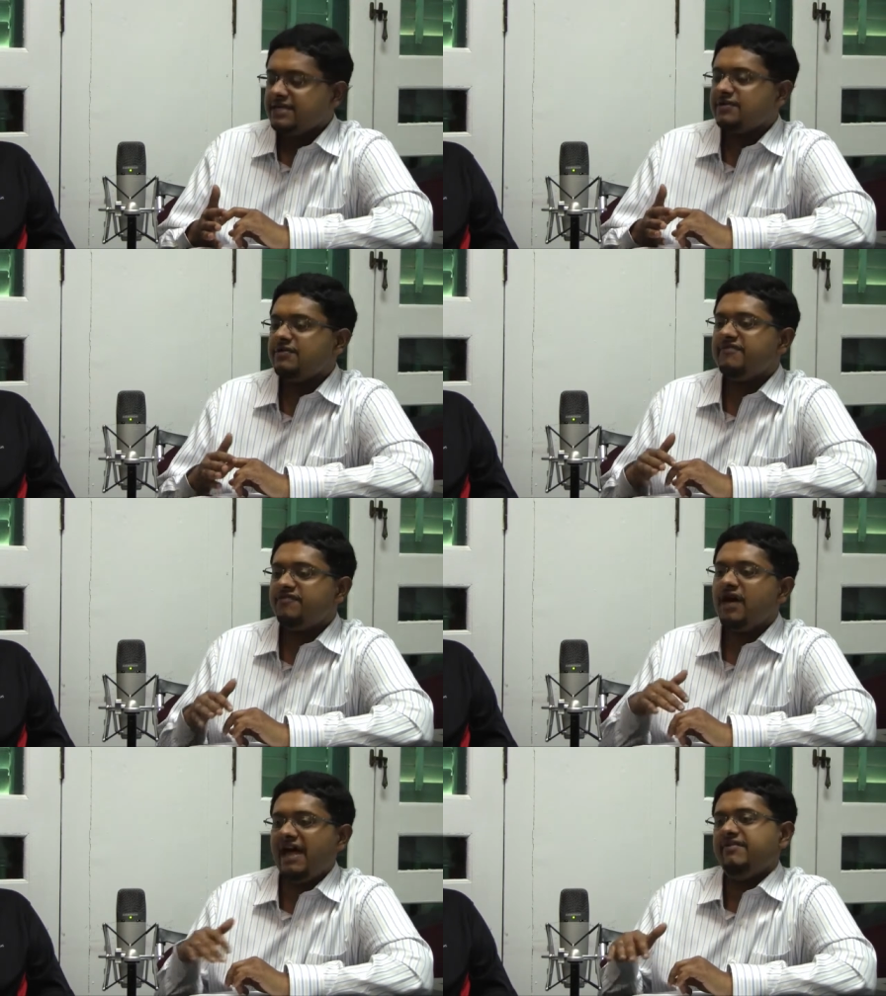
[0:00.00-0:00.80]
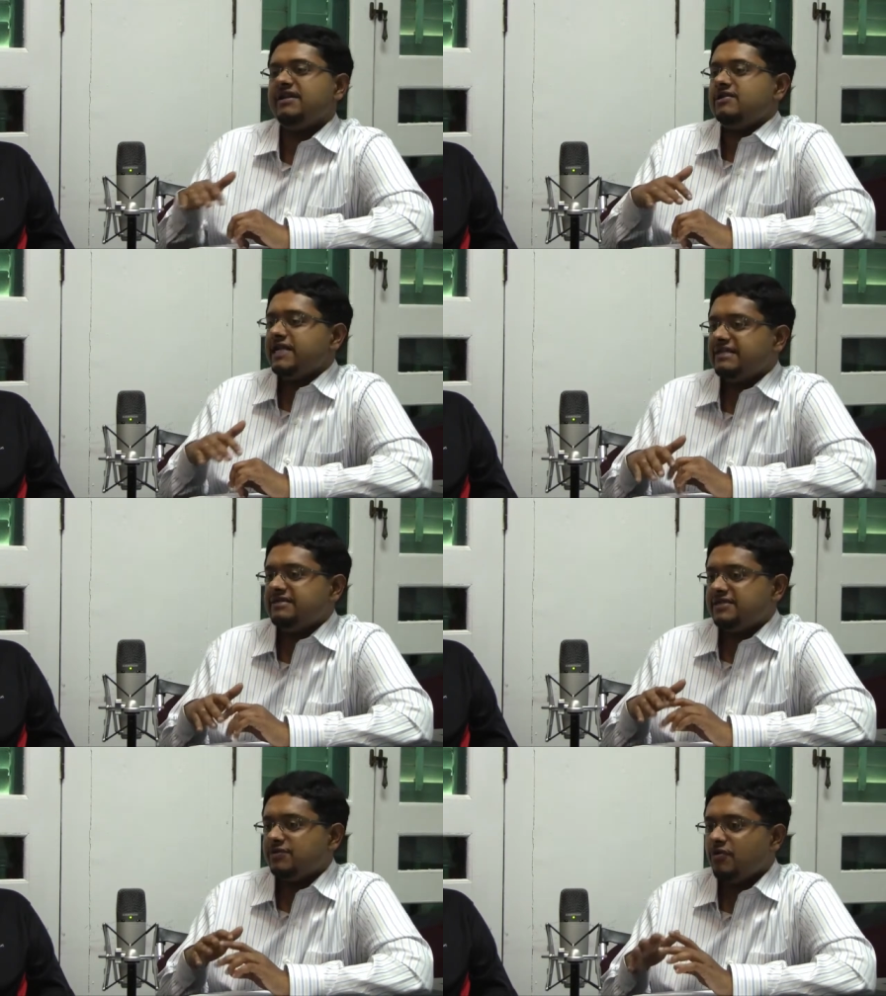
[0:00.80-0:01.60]
So if you're having a lead
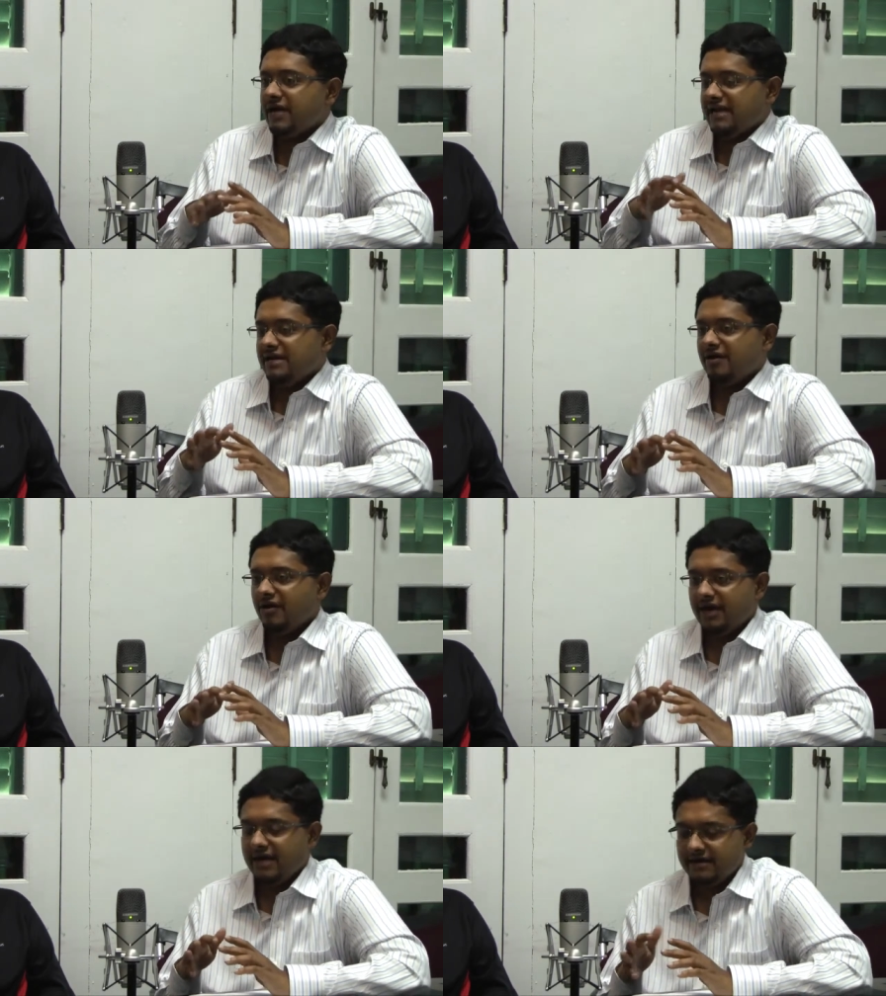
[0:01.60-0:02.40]
scoring or